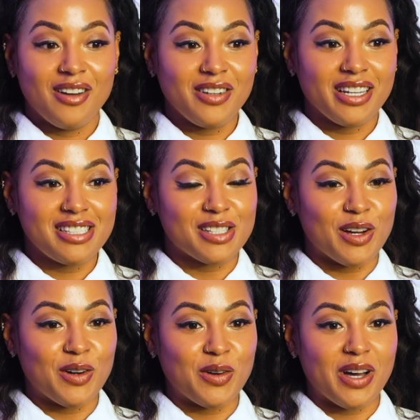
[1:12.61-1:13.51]
Okay,
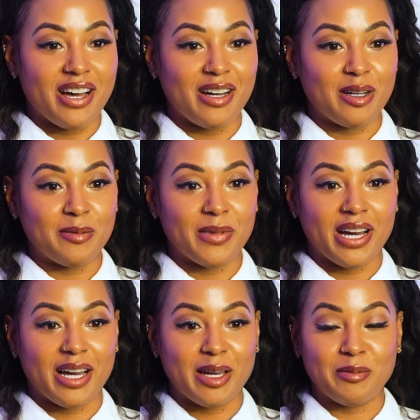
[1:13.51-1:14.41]
so I'm
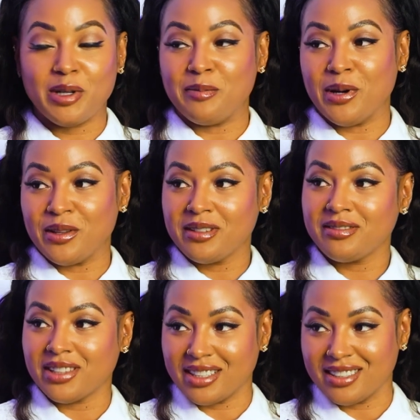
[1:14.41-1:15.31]
a mother
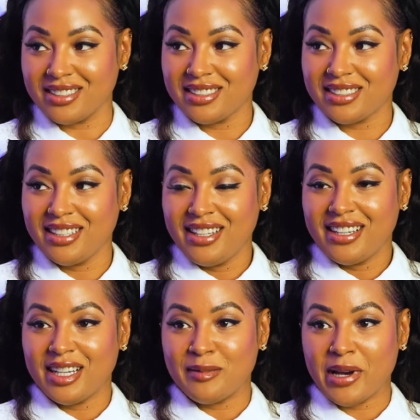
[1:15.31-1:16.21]
first.
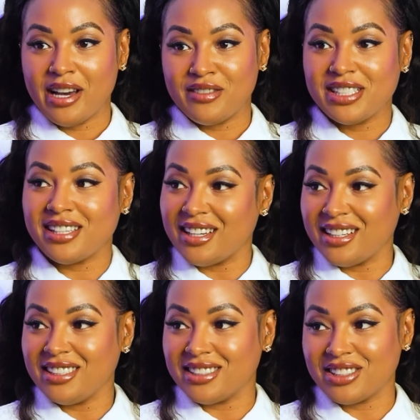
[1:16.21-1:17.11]
I have a
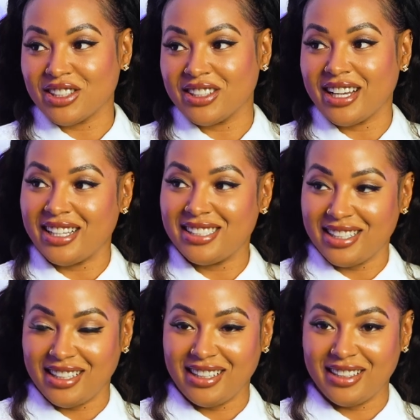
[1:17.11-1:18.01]
son. He just turned
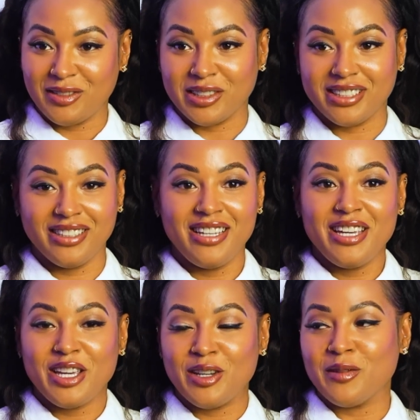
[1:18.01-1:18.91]
18. We're
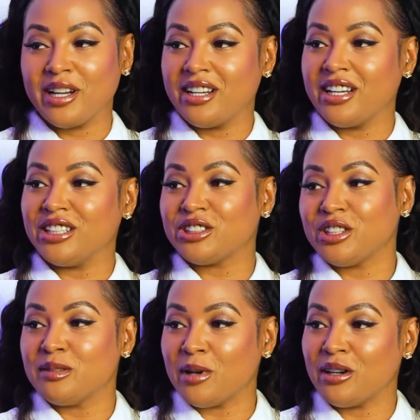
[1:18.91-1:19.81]
getting ready to usher
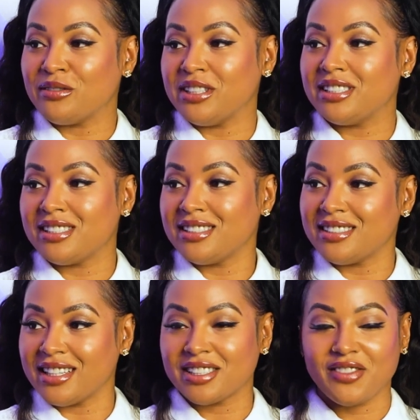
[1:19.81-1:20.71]
him off into his
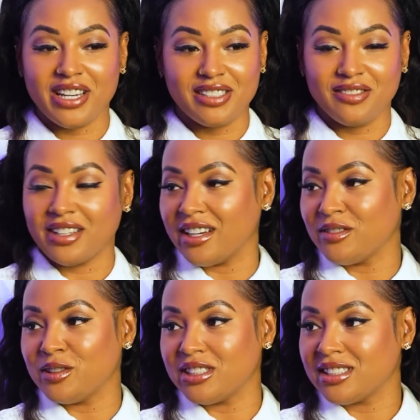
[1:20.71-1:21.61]
next phase of
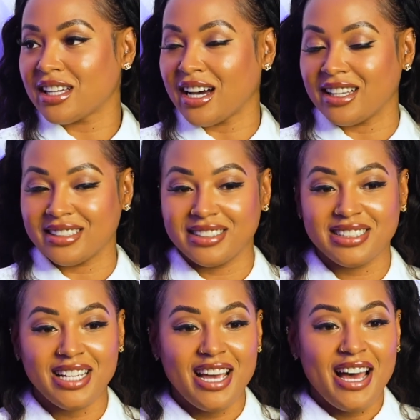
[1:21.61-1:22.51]
life, which is
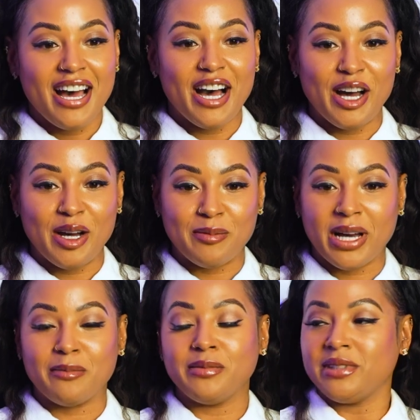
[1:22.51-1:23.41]
college.
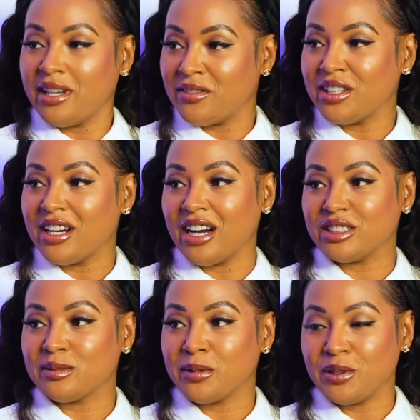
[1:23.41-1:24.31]
I'm definitely an
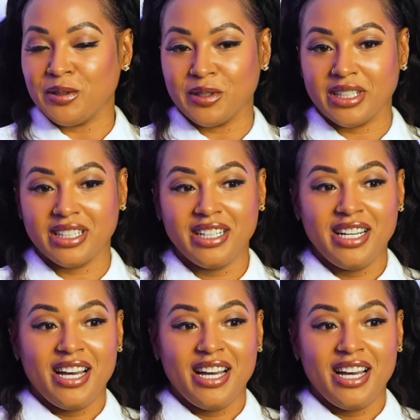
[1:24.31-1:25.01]
entrepreneur.